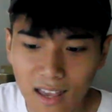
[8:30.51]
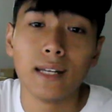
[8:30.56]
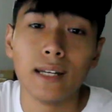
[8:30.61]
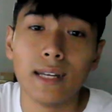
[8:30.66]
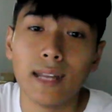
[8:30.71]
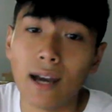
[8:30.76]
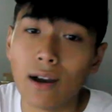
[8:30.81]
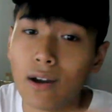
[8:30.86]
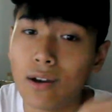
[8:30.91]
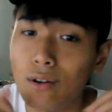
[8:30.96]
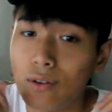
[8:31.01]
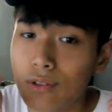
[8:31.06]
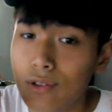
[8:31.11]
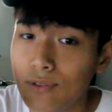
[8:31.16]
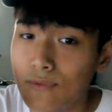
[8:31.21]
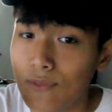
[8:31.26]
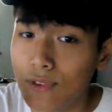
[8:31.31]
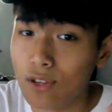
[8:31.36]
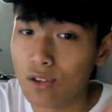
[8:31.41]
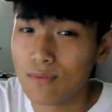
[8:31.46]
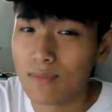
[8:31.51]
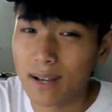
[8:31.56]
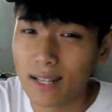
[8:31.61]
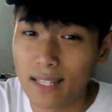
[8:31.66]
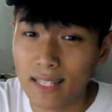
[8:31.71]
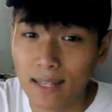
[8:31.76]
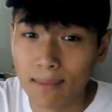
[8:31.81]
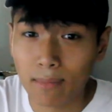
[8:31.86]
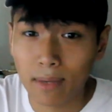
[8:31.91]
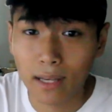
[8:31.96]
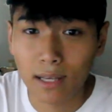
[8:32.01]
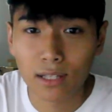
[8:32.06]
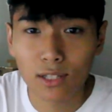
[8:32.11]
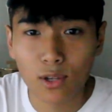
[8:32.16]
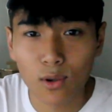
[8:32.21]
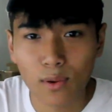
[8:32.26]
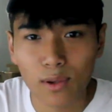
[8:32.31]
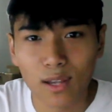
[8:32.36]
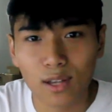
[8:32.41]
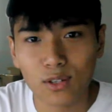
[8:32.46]
Now I know this video might seem like it's
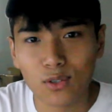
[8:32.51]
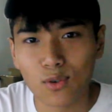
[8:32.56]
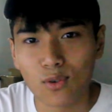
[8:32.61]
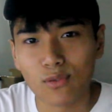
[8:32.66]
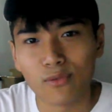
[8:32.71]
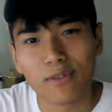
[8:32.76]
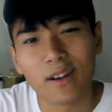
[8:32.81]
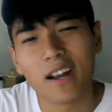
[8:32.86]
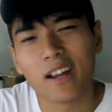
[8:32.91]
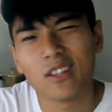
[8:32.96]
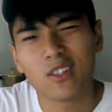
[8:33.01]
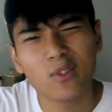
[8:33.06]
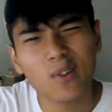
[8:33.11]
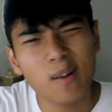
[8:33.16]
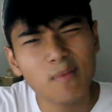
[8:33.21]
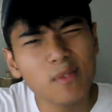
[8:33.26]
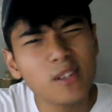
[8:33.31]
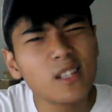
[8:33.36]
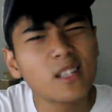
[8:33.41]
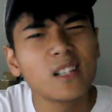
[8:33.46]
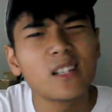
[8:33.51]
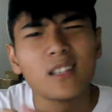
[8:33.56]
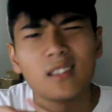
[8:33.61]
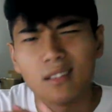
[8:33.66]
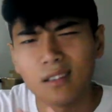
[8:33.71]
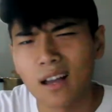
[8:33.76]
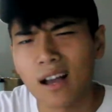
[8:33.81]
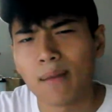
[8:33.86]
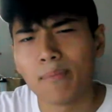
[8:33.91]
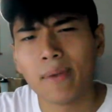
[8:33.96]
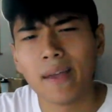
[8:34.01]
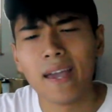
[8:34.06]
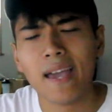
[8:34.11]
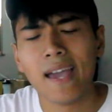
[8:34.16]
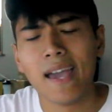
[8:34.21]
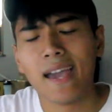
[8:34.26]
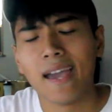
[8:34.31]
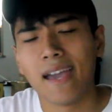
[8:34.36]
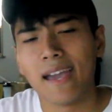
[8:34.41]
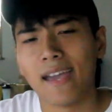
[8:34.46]
going into a rant, so I'm just gonna stop
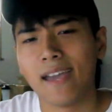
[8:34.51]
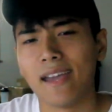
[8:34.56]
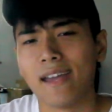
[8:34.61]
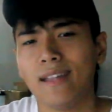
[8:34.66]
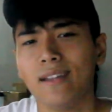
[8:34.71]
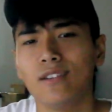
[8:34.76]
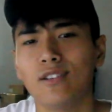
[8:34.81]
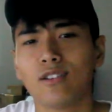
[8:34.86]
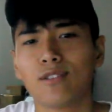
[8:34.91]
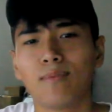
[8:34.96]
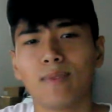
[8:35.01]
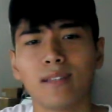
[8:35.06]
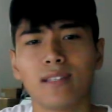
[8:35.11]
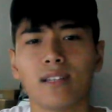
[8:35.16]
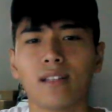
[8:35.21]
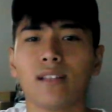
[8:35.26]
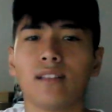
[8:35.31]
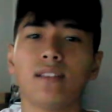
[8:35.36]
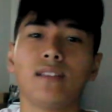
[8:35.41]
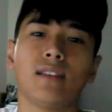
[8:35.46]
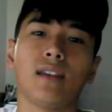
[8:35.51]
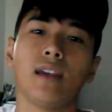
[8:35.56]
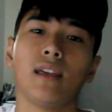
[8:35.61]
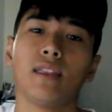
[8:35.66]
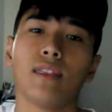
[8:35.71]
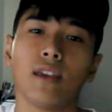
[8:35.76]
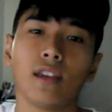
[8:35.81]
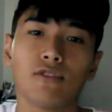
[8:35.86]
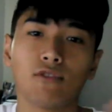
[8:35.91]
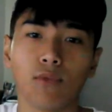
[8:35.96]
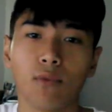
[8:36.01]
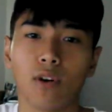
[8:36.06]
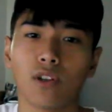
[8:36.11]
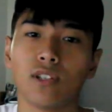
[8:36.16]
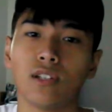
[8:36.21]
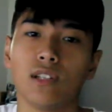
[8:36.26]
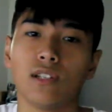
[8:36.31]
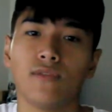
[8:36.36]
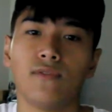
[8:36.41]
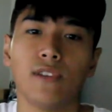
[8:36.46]
and just basically say thanks for
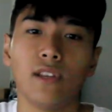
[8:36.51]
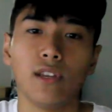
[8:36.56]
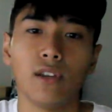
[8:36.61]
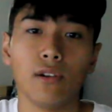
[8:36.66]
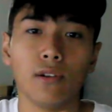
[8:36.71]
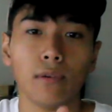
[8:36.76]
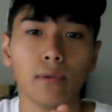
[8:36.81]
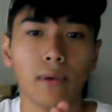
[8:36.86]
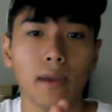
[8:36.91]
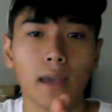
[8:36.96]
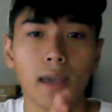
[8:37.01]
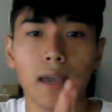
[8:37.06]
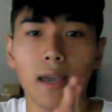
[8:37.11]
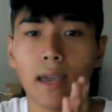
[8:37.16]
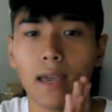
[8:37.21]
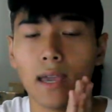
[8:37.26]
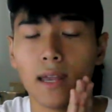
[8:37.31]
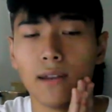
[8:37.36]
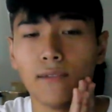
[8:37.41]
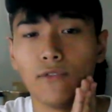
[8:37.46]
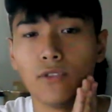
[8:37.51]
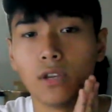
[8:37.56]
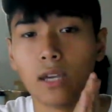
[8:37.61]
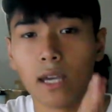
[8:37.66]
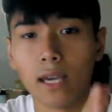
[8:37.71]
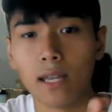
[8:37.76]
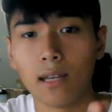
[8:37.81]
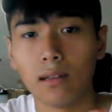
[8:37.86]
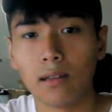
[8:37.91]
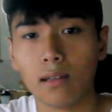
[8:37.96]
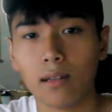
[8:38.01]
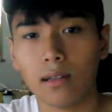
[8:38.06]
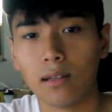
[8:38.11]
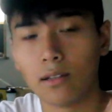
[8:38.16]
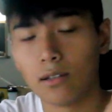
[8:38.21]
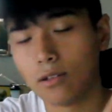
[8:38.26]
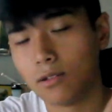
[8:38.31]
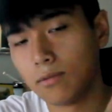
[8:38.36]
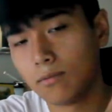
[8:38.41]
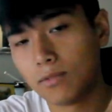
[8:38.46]
watching this video, and if you can,
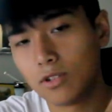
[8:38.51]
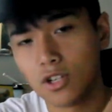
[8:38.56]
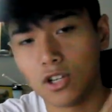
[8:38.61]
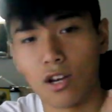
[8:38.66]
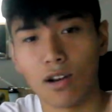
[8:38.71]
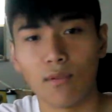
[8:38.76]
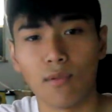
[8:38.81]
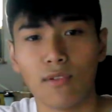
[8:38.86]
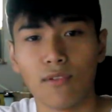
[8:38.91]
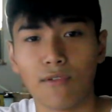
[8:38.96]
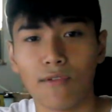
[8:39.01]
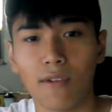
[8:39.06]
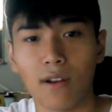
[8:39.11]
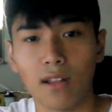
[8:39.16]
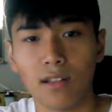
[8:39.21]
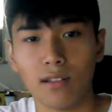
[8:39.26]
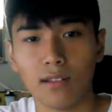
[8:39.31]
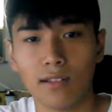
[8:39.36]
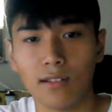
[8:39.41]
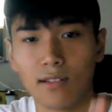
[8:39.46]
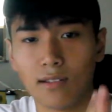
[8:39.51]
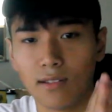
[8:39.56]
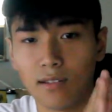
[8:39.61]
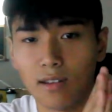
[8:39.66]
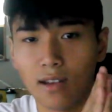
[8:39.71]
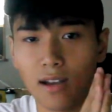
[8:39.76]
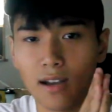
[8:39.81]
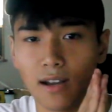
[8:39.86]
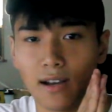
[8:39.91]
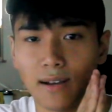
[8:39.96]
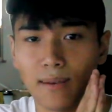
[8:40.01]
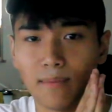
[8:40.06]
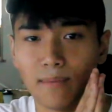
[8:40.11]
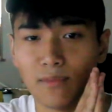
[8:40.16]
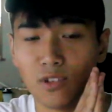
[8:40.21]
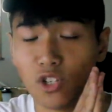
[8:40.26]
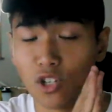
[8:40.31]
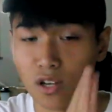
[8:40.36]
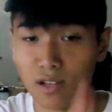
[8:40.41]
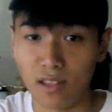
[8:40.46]
share with friends,
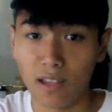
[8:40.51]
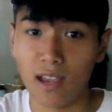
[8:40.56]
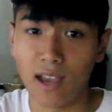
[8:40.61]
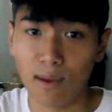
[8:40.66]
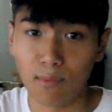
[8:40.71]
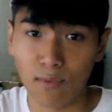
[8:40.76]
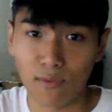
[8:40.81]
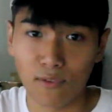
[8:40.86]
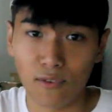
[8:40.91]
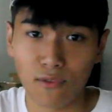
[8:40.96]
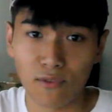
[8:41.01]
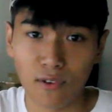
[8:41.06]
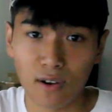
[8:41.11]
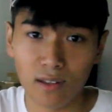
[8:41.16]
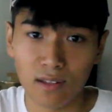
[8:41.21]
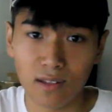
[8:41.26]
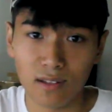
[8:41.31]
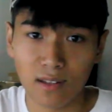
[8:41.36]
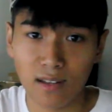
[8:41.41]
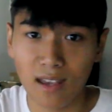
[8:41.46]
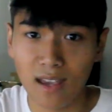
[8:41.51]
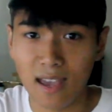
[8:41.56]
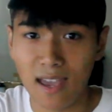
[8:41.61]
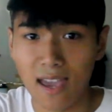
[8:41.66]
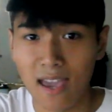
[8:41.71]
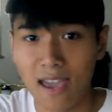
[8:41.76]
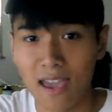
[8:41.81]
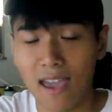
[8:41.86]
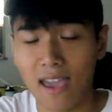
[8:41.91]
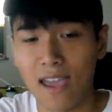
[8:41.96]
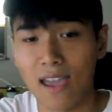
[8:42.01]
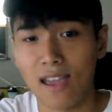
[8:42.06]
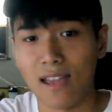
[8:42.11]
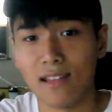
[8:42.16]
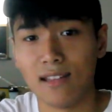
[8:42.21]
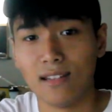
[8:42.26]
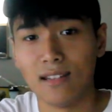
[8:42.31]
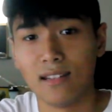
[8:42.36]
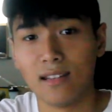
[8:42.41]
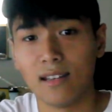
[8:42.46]
share the app with your friends,
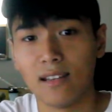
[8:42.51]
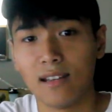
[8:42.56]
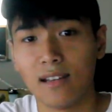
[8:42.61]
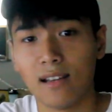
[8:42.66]
and